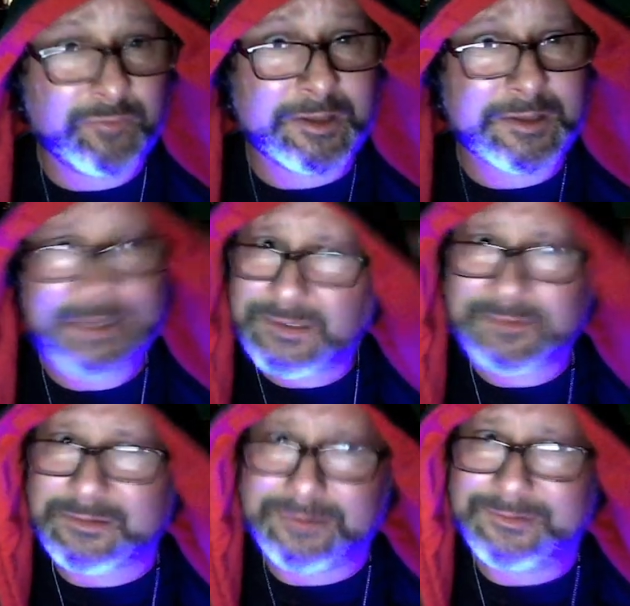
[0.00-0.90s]
Really, that's
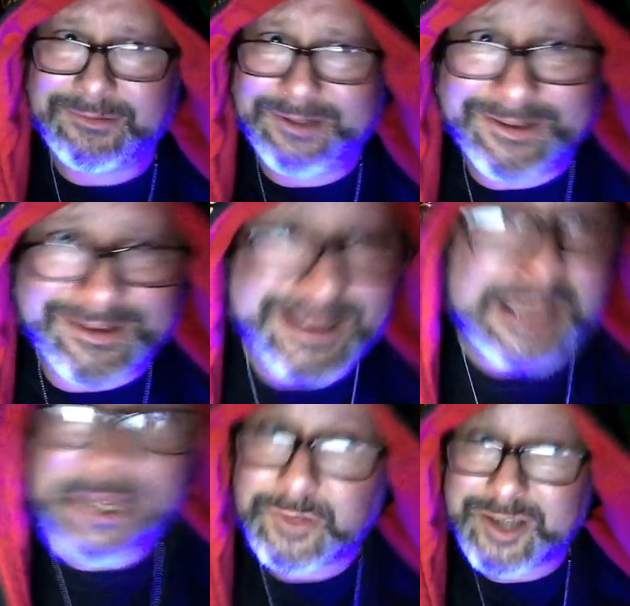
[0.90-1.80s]

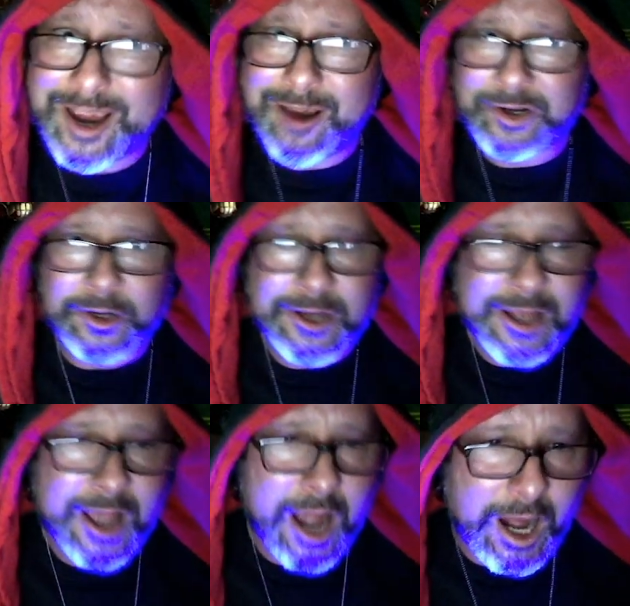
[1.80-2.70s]
he was a character.
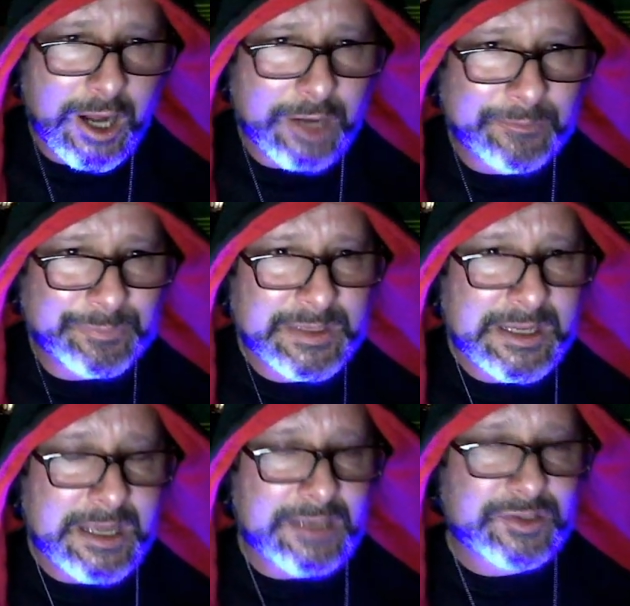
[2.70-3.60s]

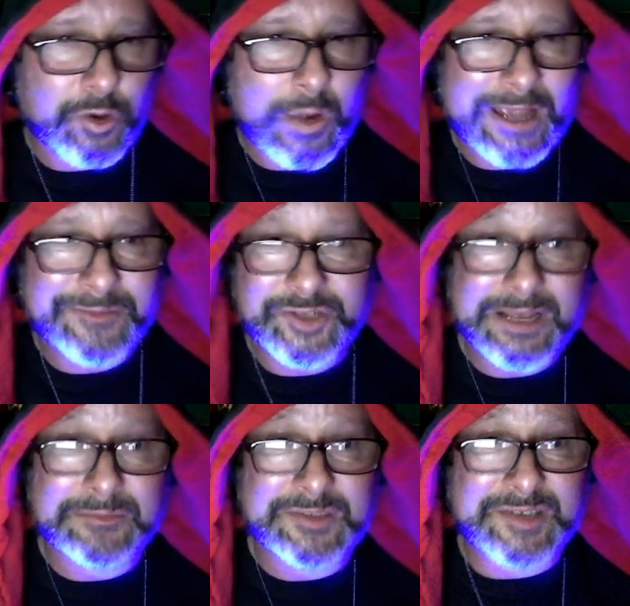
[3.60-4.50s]
So
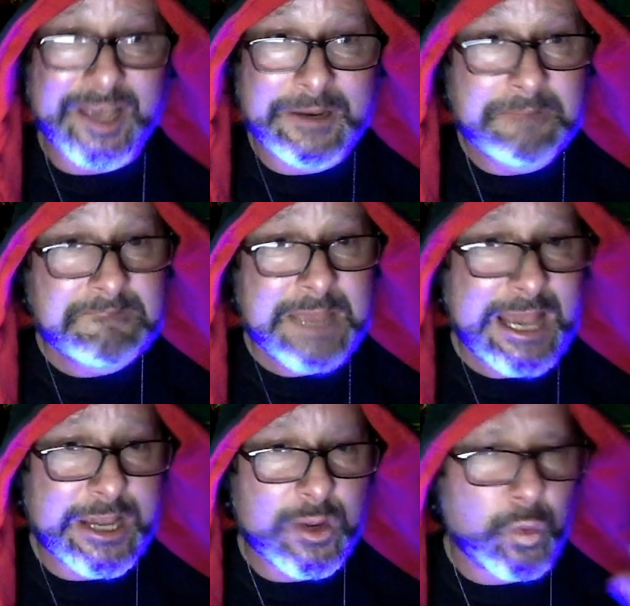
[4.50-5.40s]
MGM said,
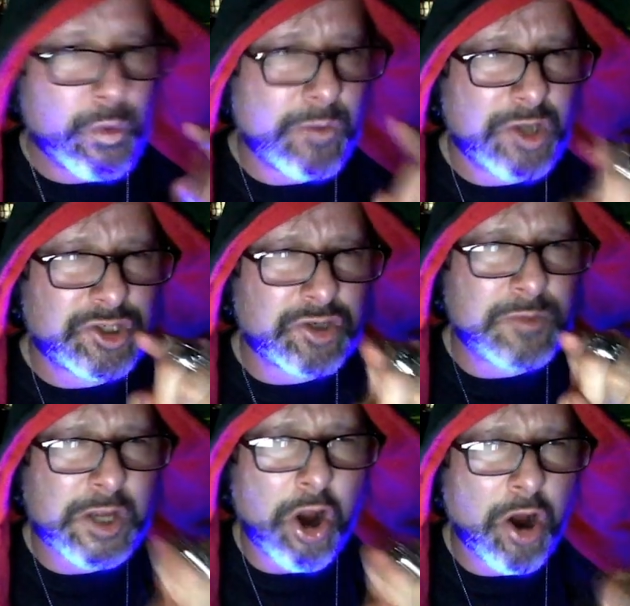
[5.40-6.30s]
hey, we want you to
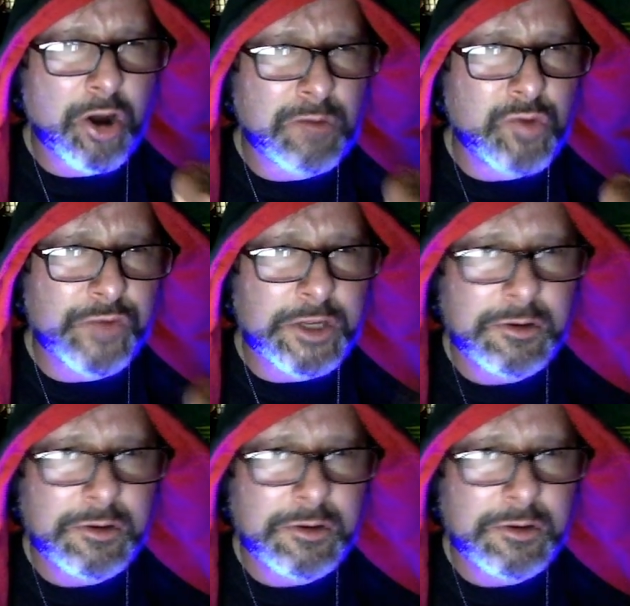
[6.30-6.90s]
make a horror movie.